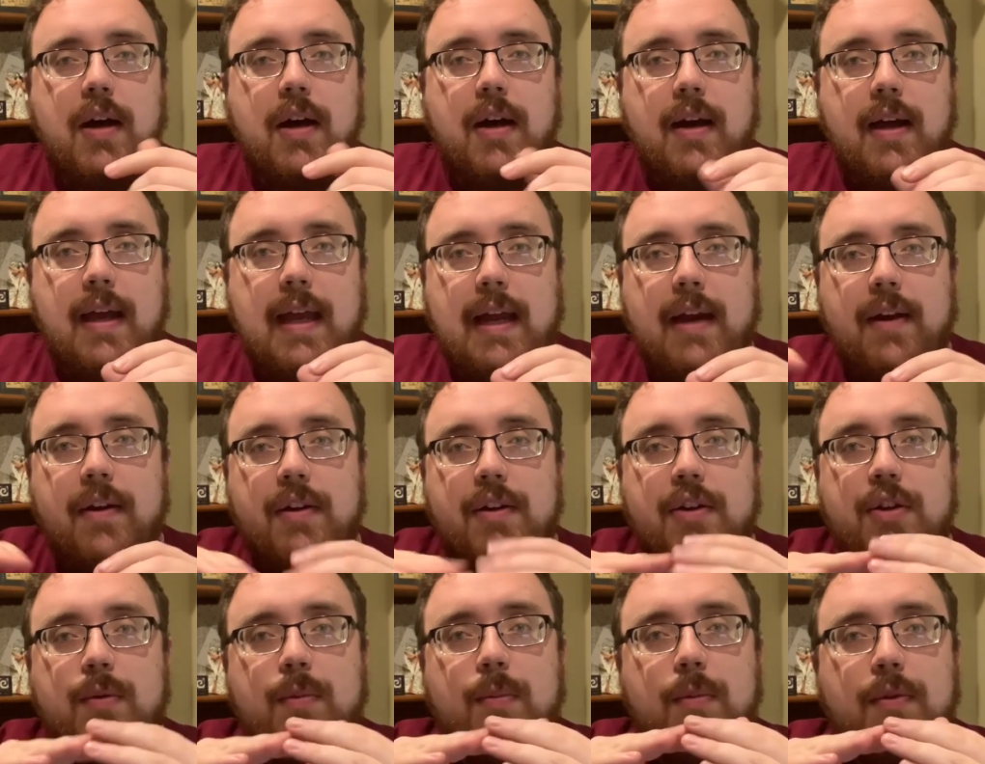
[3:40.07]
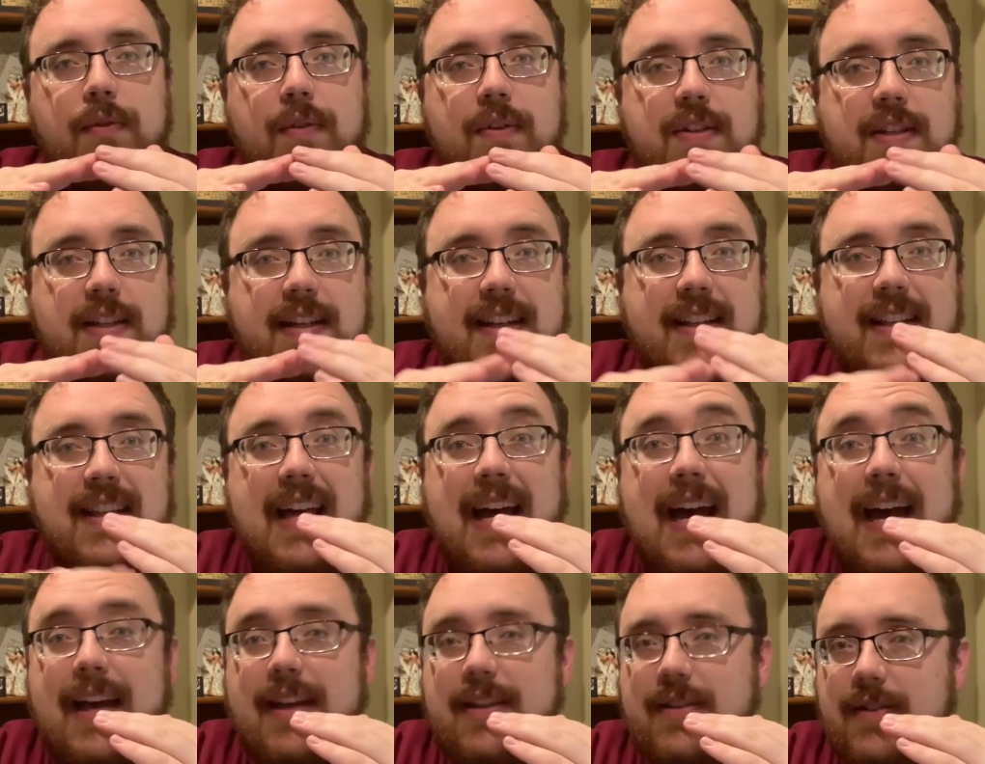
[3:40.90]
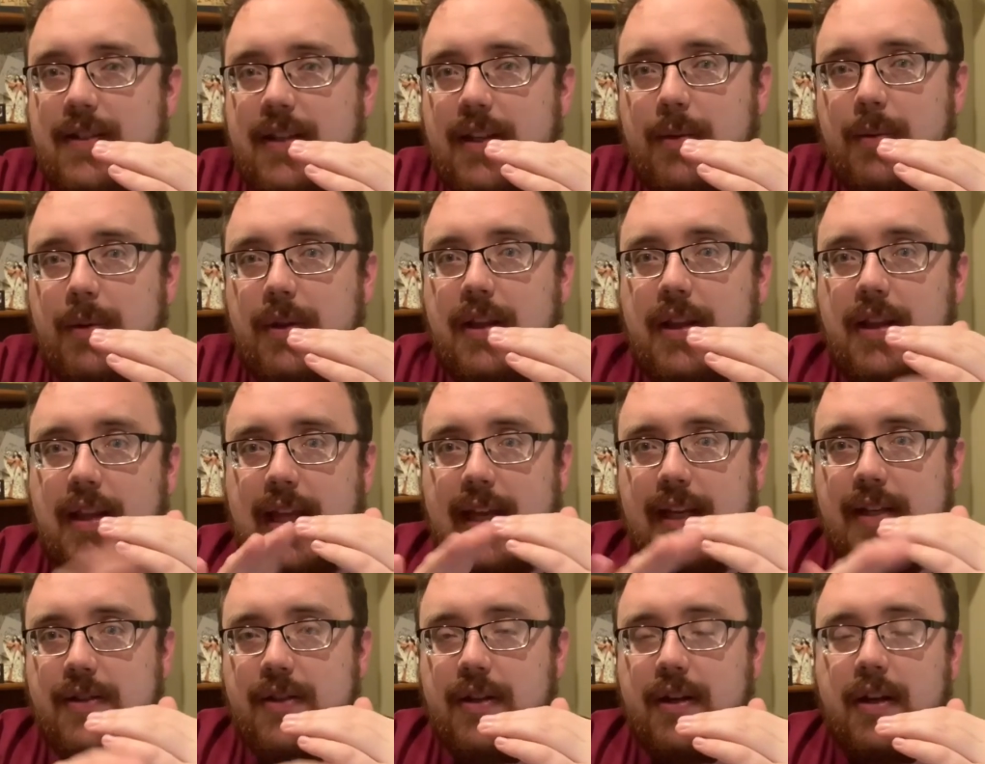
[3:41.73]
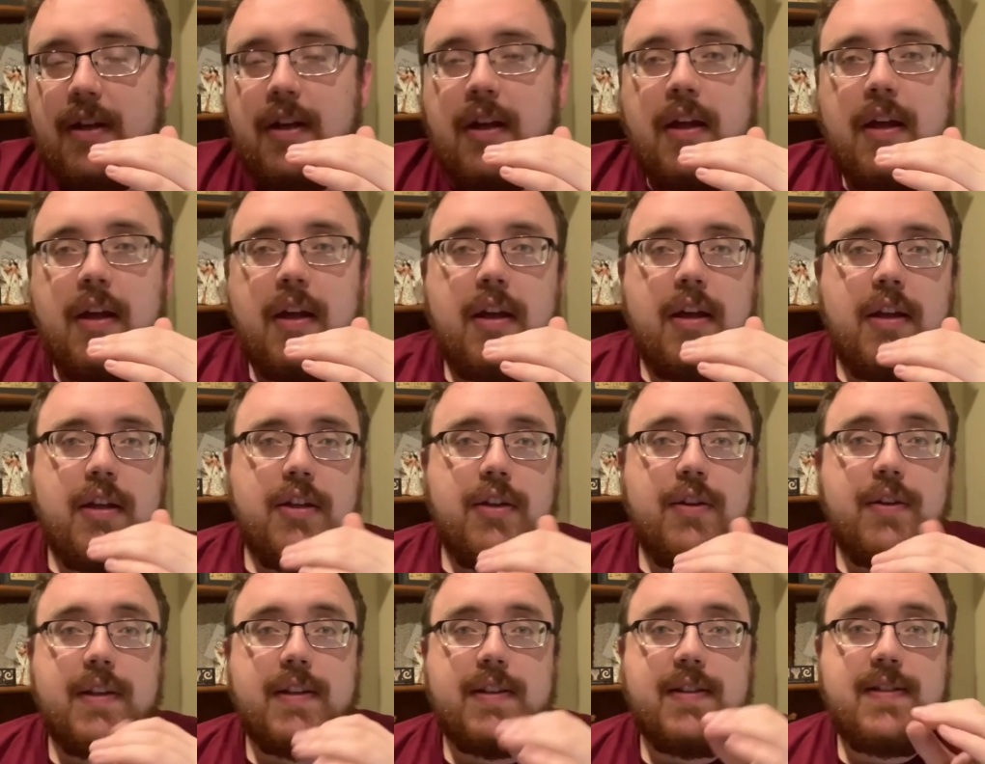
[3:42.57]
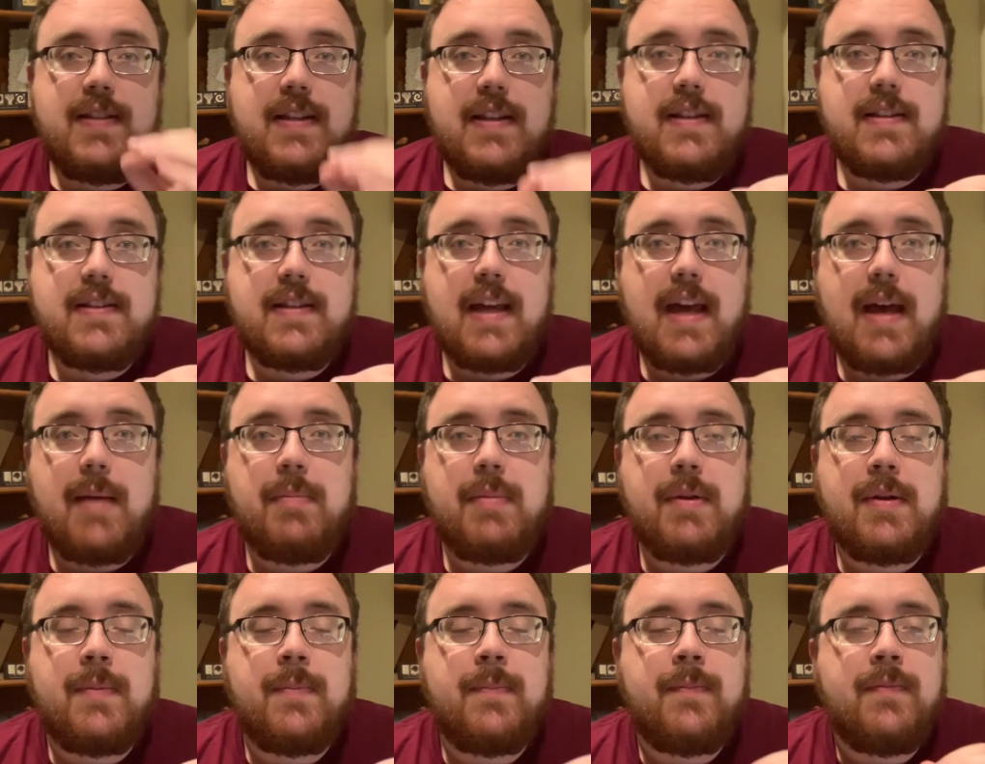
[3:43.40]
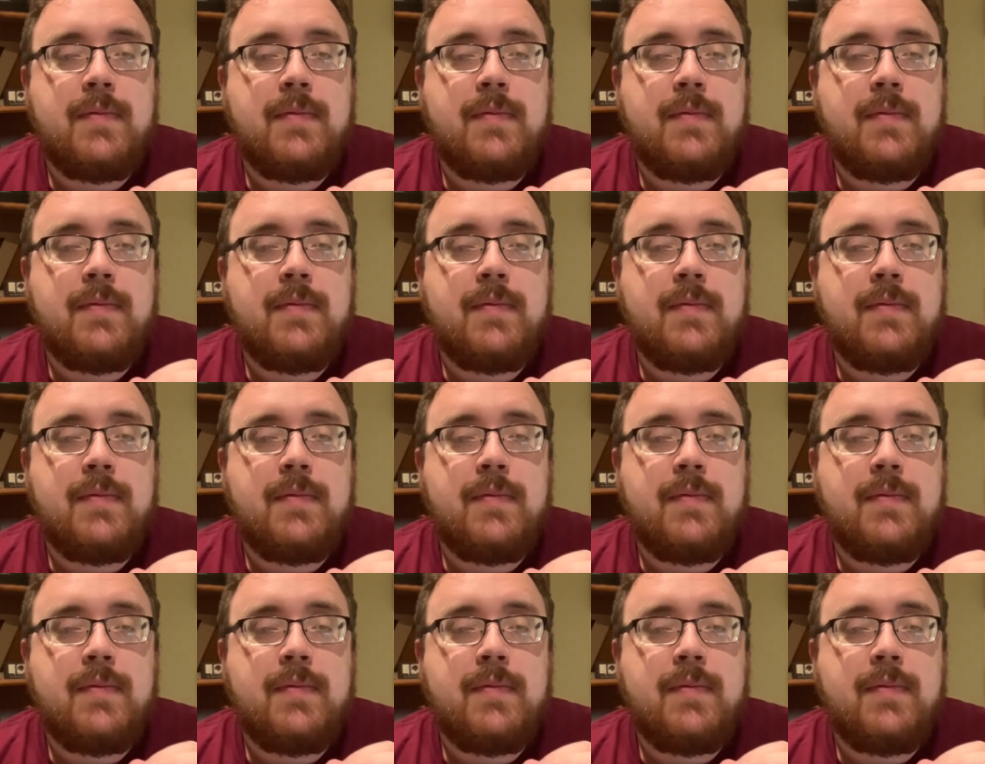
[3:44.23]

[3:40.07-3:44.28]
air and you move into glass, like with a laser, you can see this happen.